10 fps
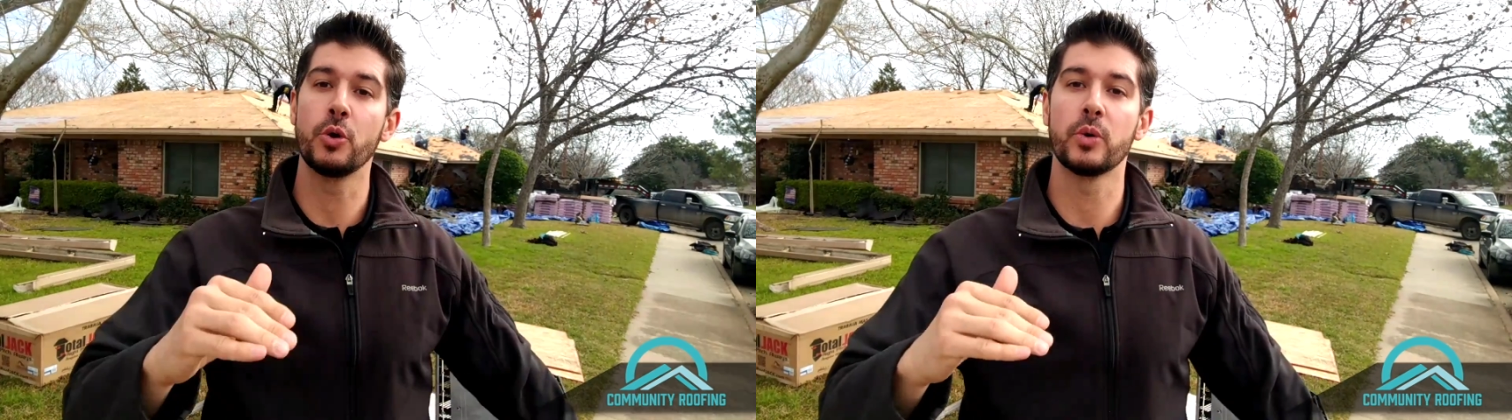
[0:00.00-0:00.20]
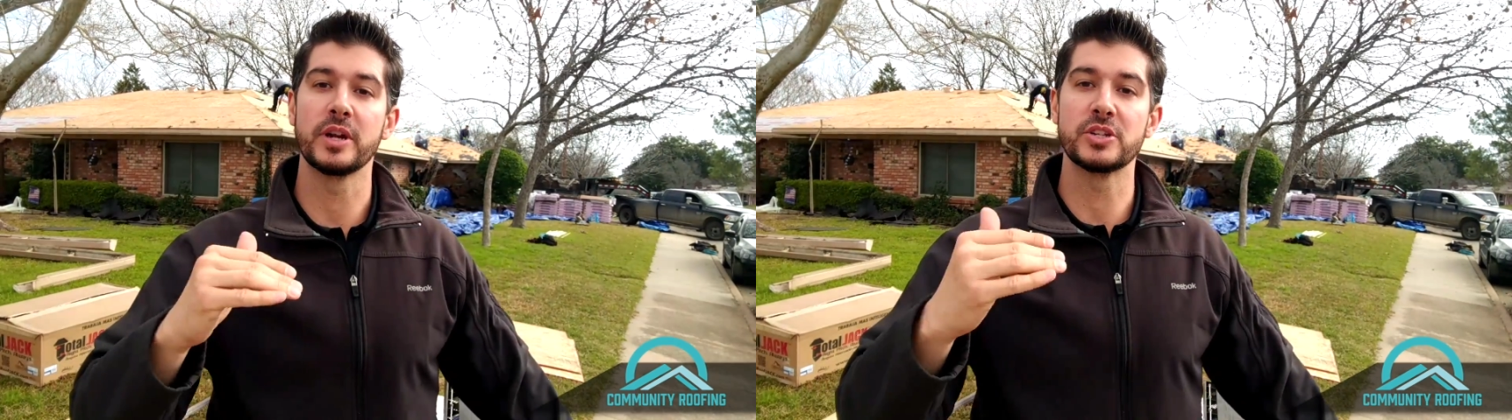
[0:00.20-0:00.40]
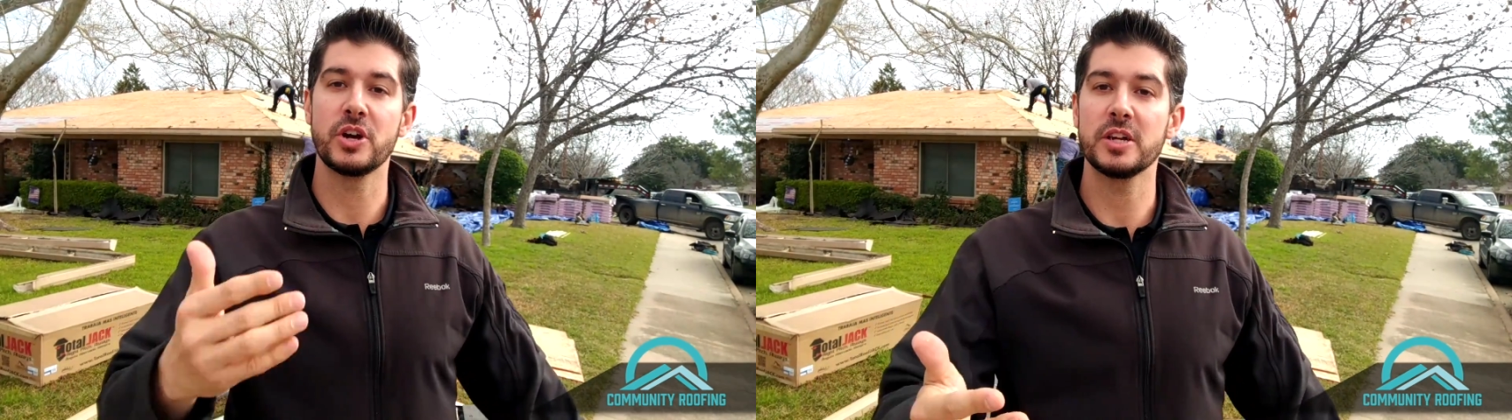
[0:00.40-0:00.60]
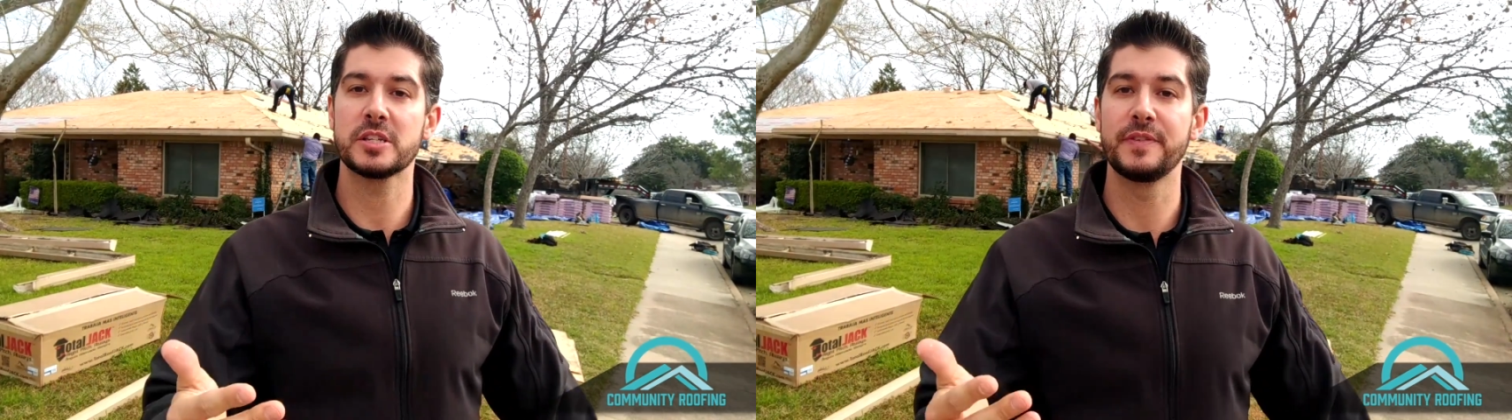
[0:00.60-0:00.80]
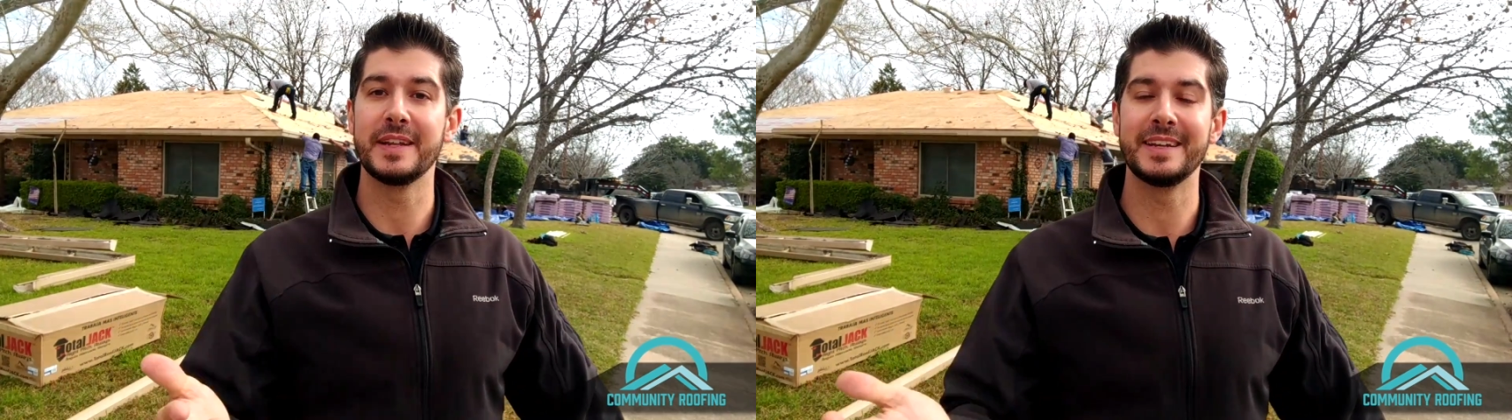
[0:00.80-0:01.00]
your
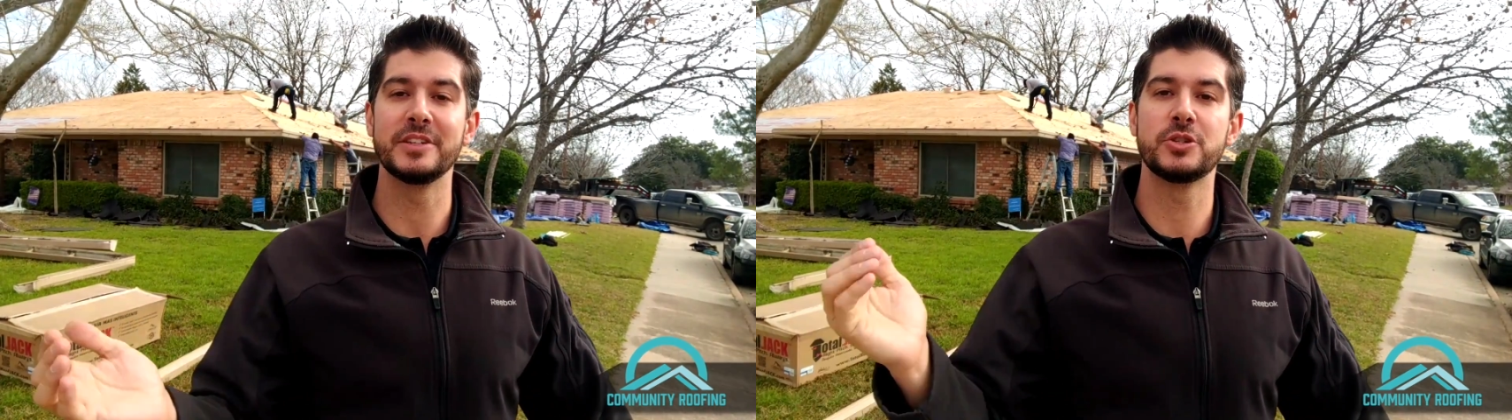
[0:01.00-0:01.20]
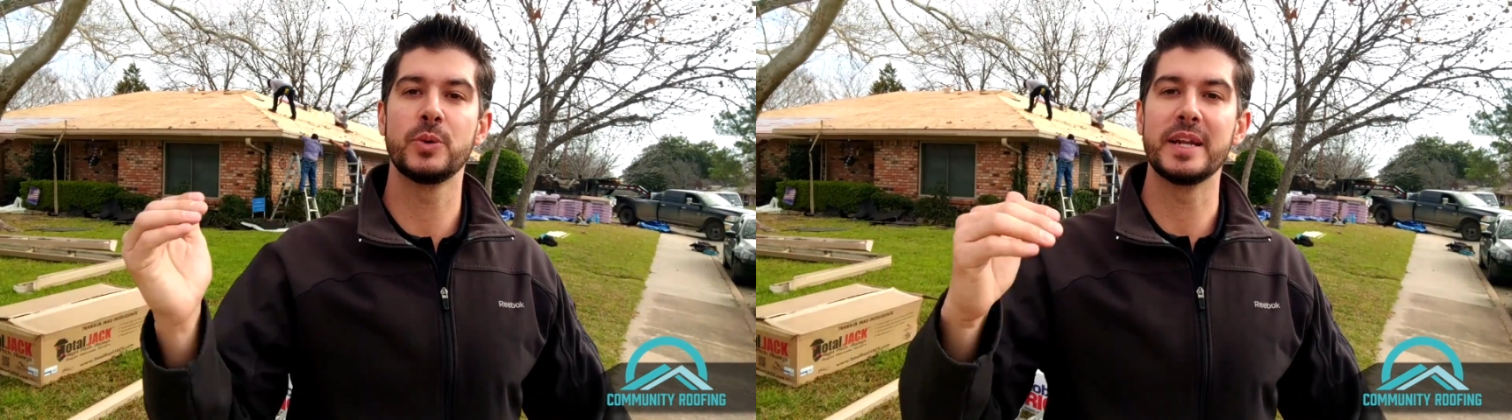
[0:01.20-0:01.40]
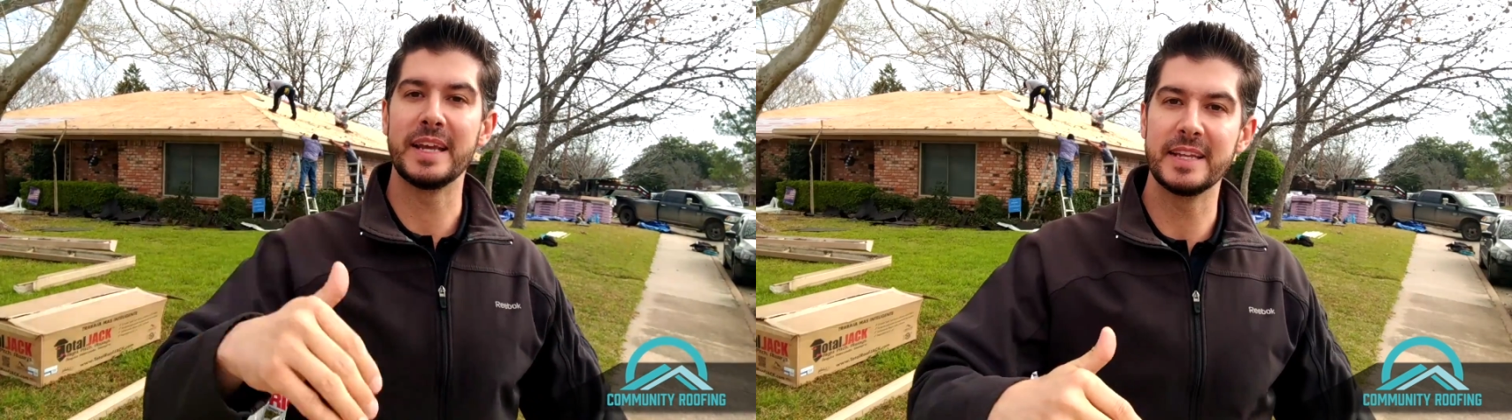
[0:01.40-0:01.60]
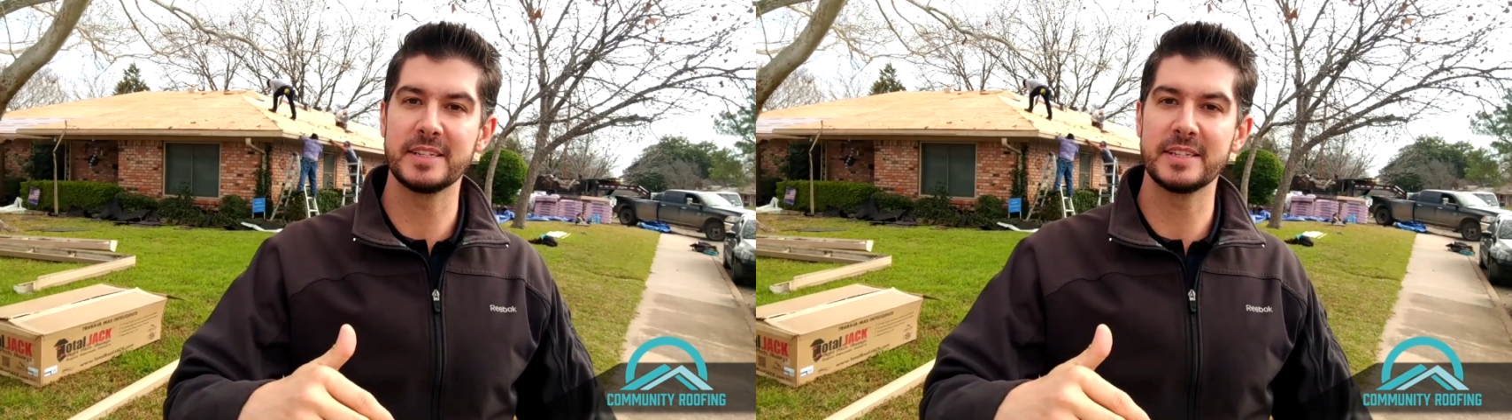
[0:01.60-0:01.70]
exhaust vent into an